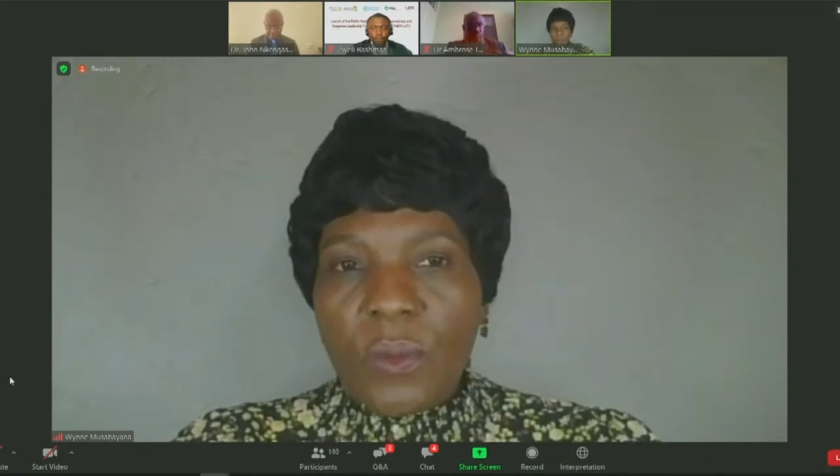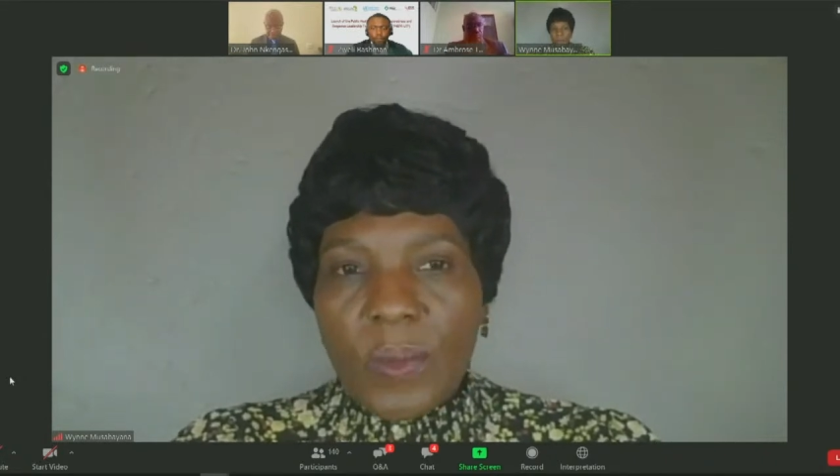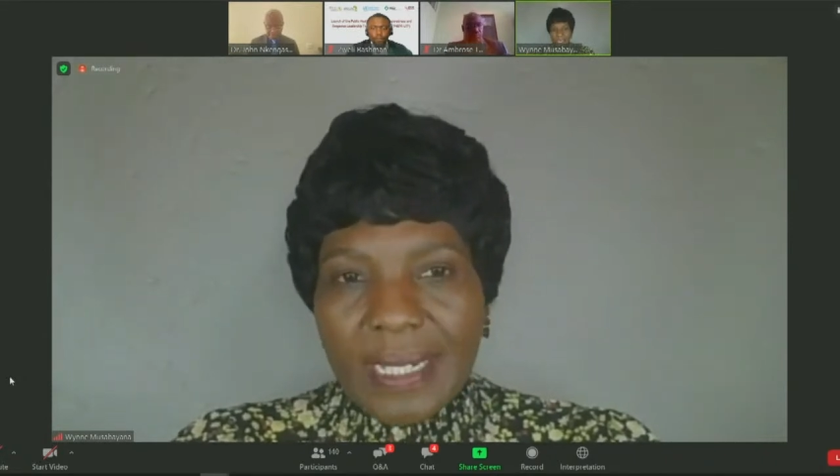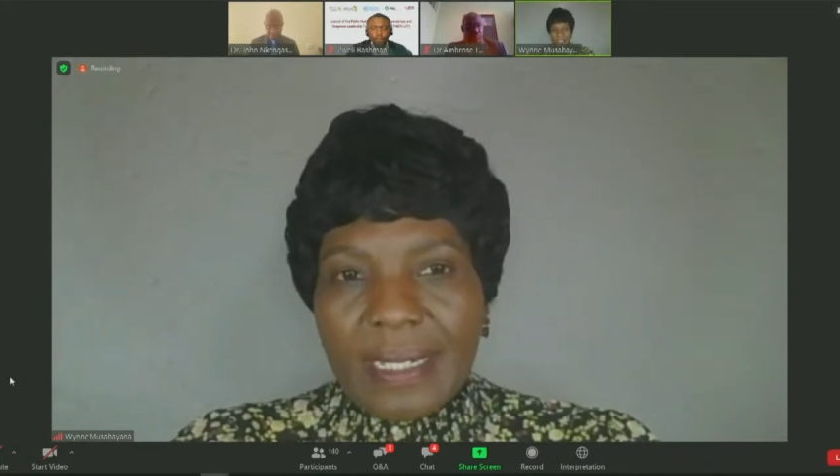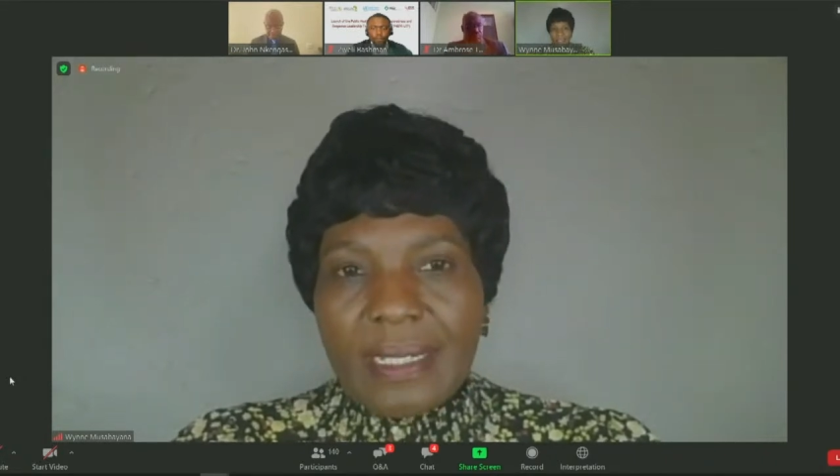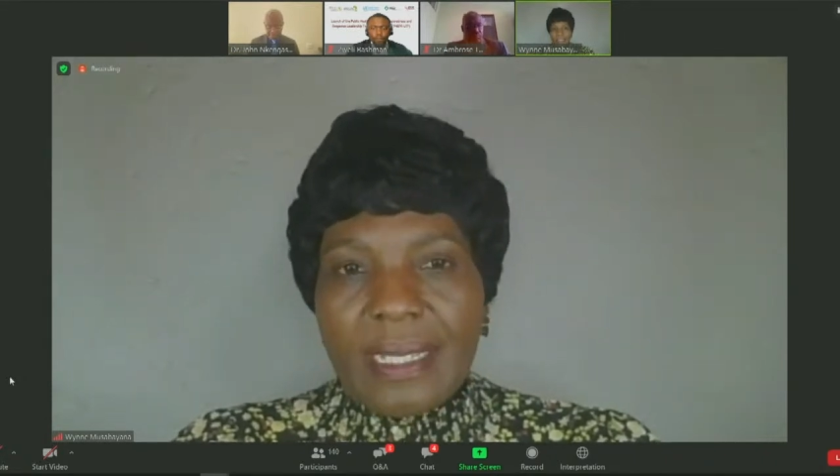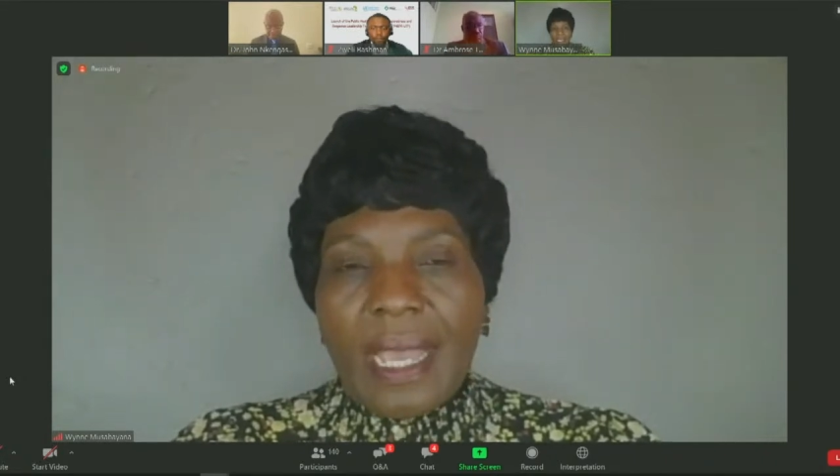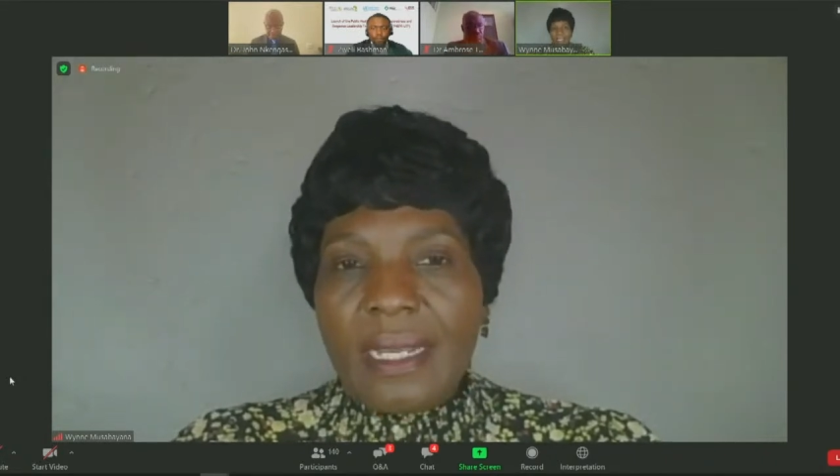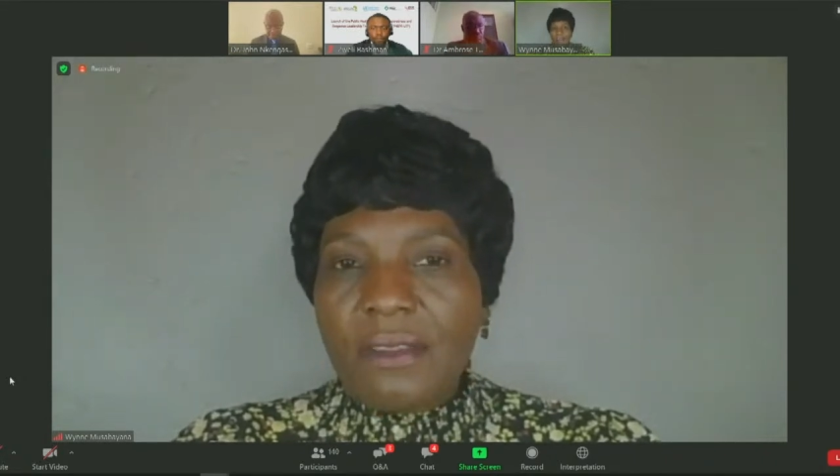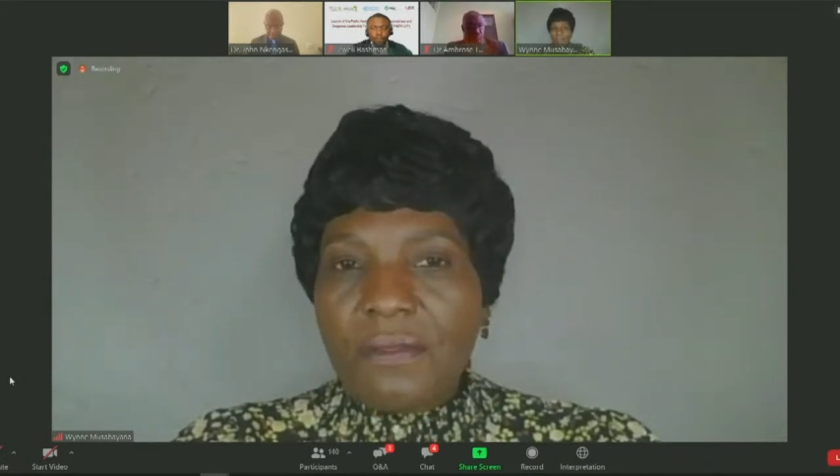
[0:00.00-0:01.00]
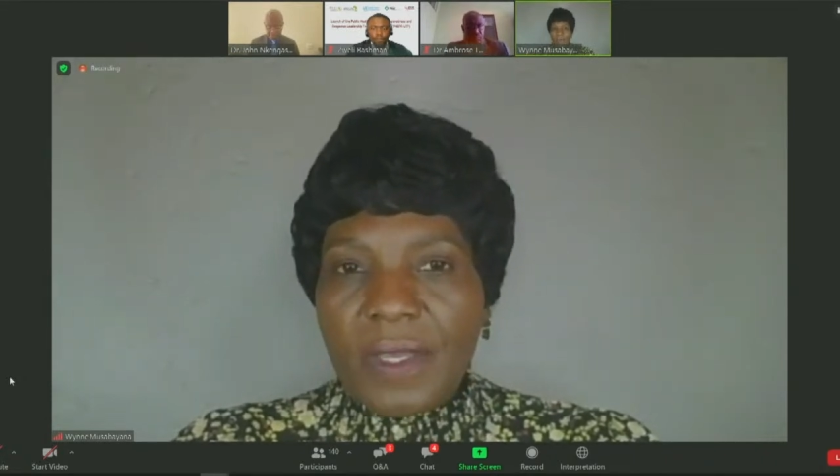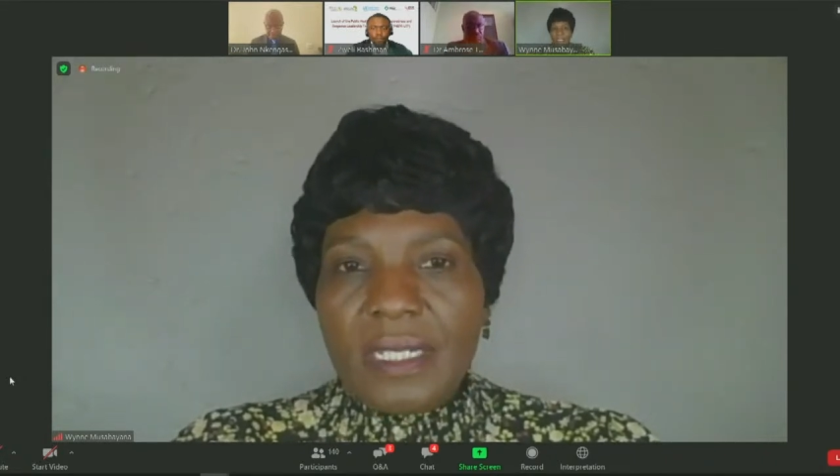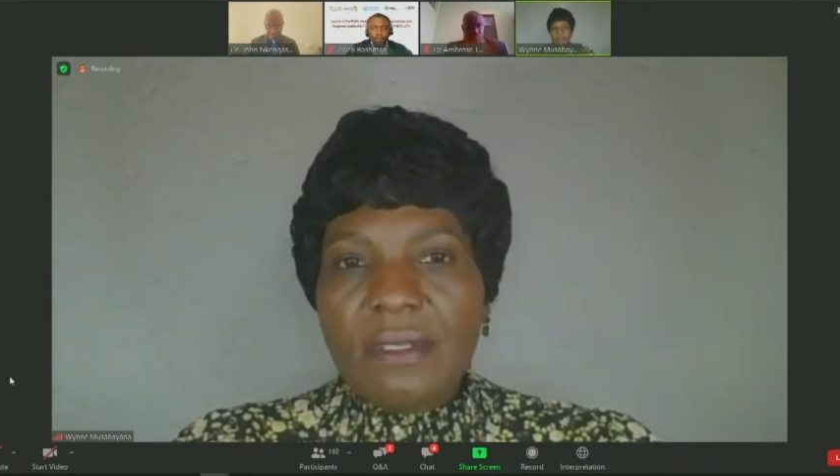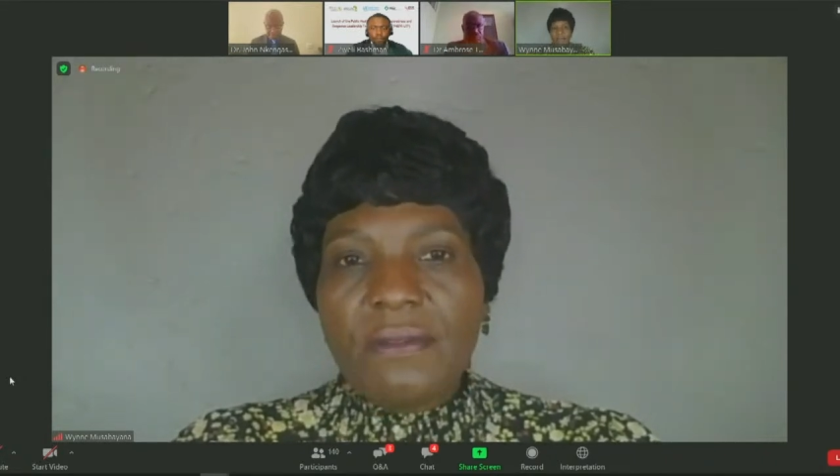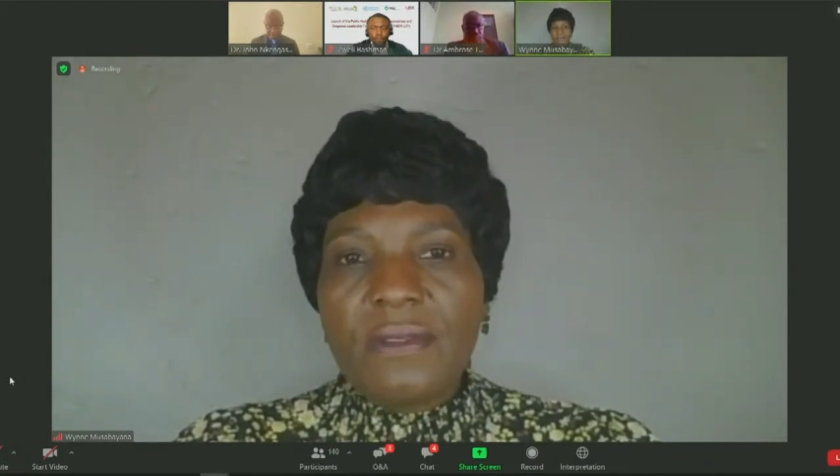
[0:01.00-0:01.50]
quickly and
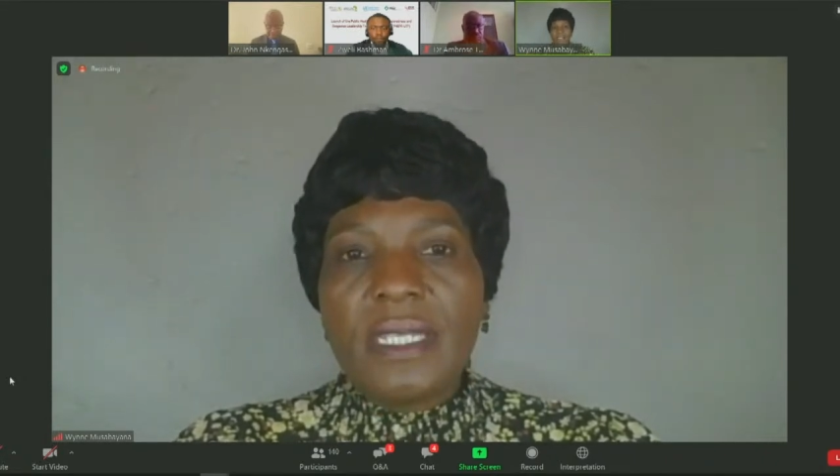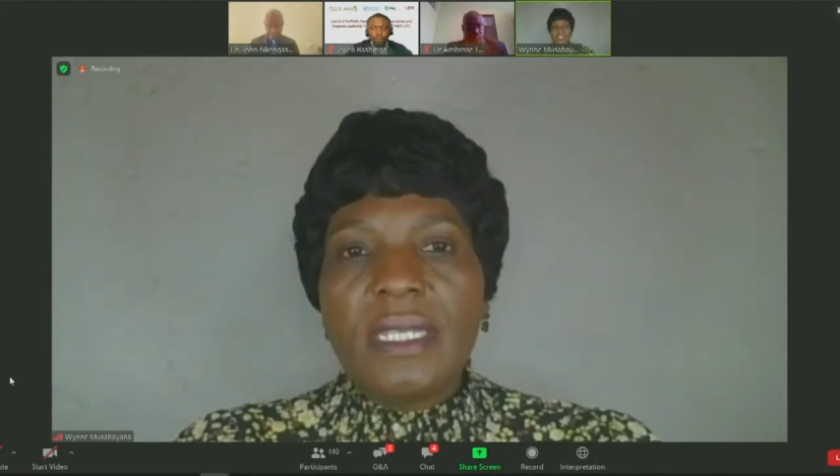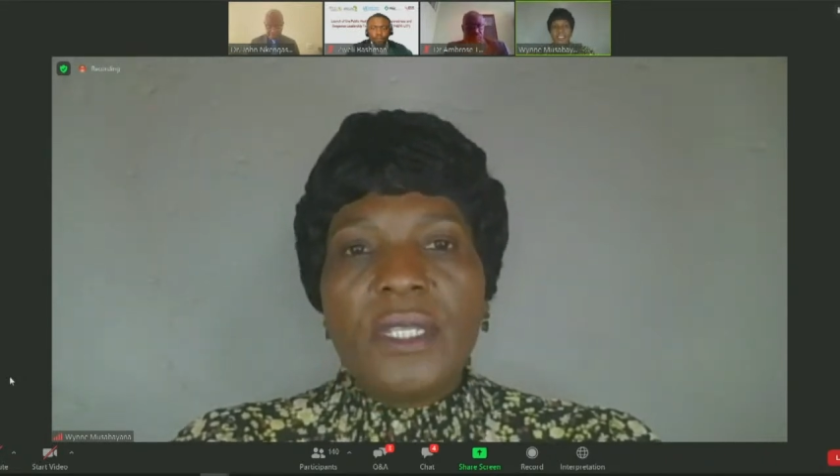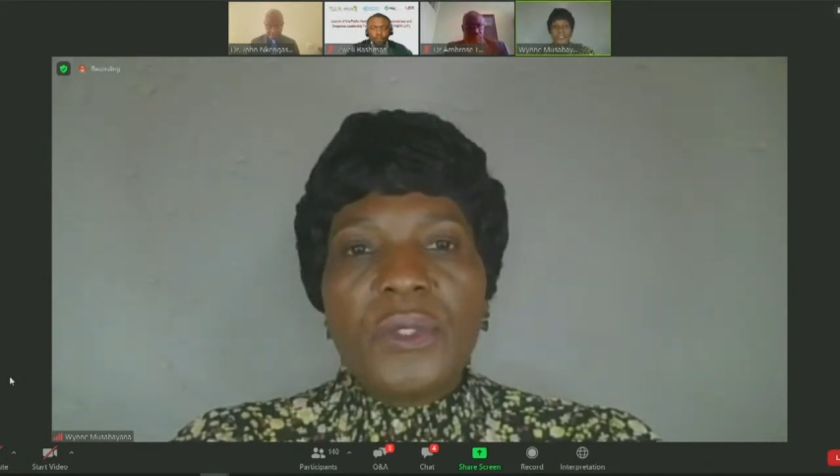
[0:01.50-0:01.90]
effectively